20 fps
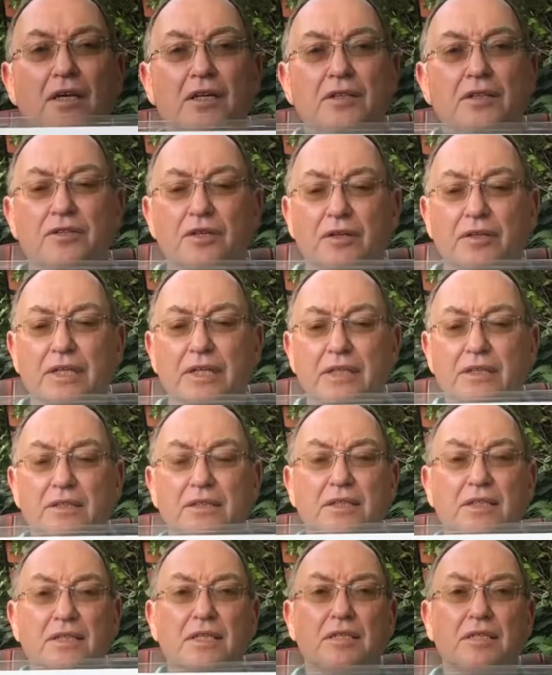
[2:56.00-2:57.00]
So here's
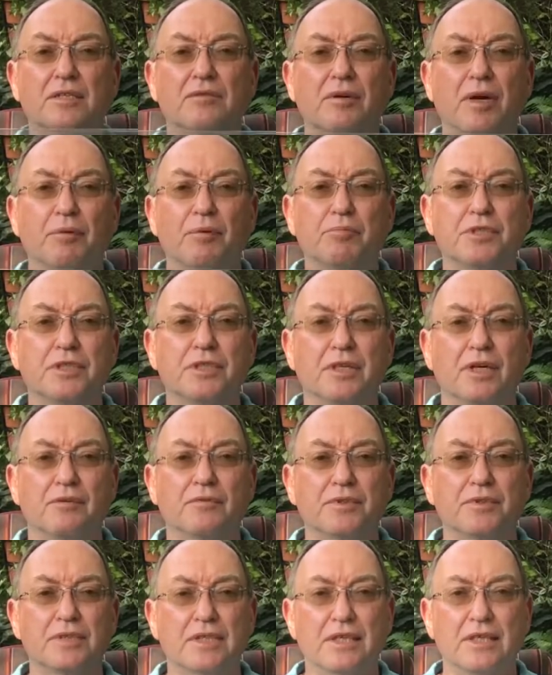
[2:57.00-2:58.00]
the description of
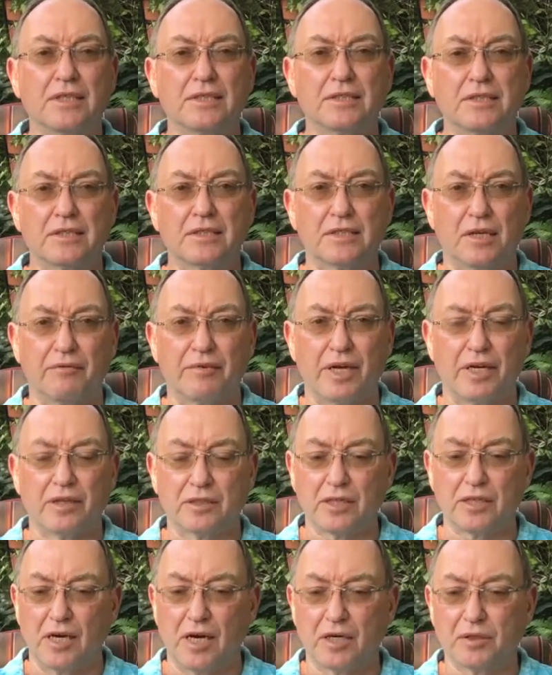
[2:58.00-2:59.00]
Seasons of
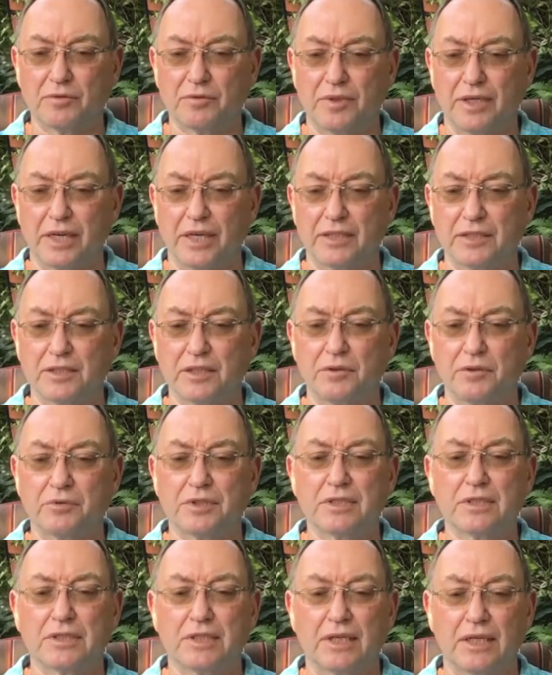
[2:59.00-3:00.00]
Algonquin as you
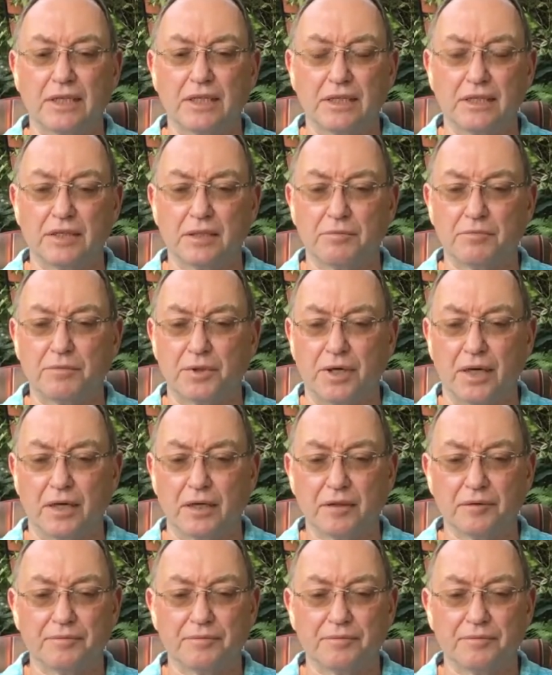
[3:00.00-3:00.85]
would see it in the book.